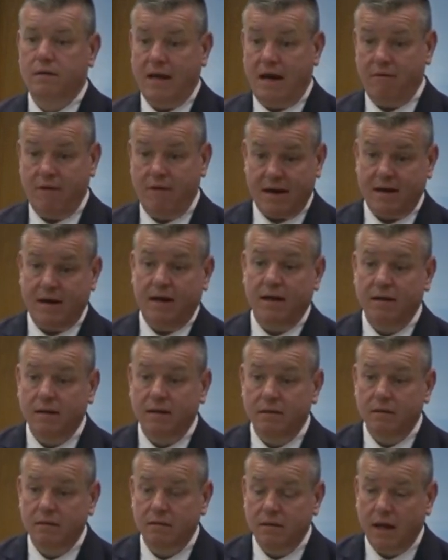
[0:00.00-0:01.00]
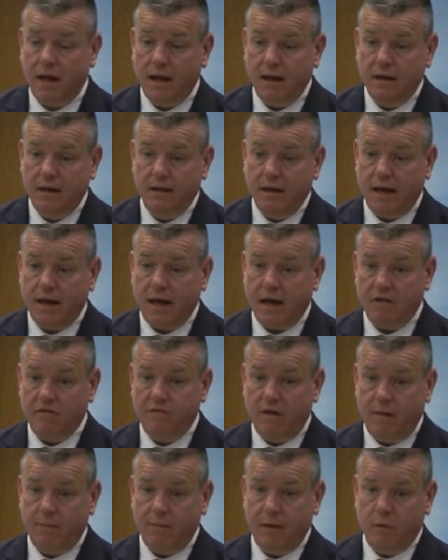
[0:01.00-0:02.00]
directly than any
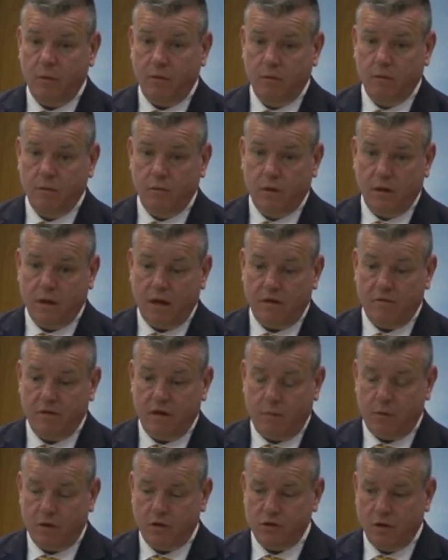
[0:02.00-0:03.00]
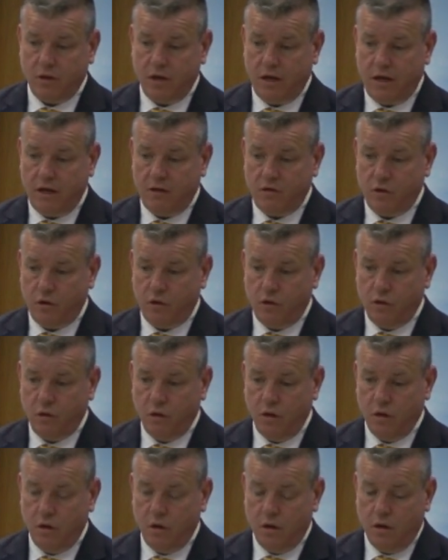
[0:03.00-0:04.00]
family will have the opportunity to.